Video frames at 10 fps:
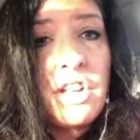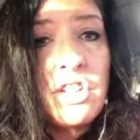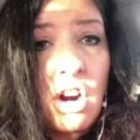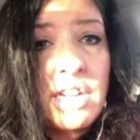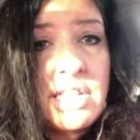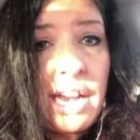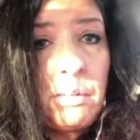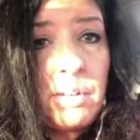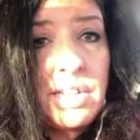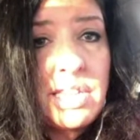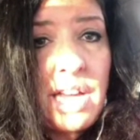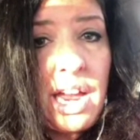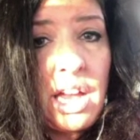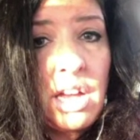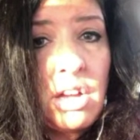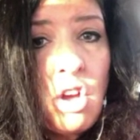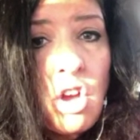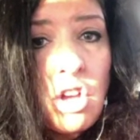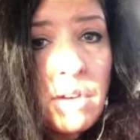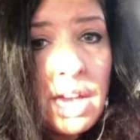And the dark side would say,
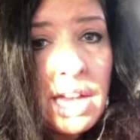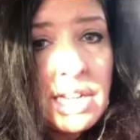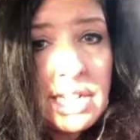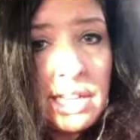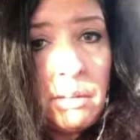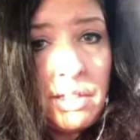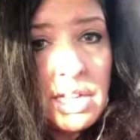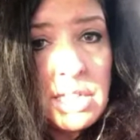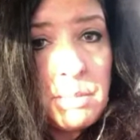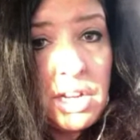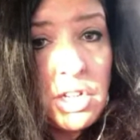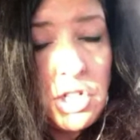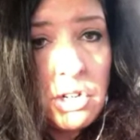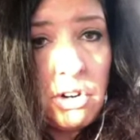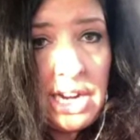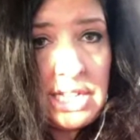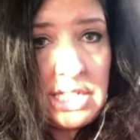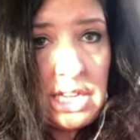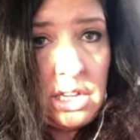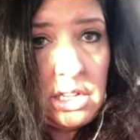you can't tell anyone this because you're
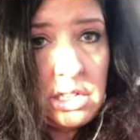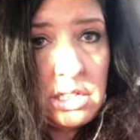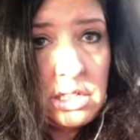crazy.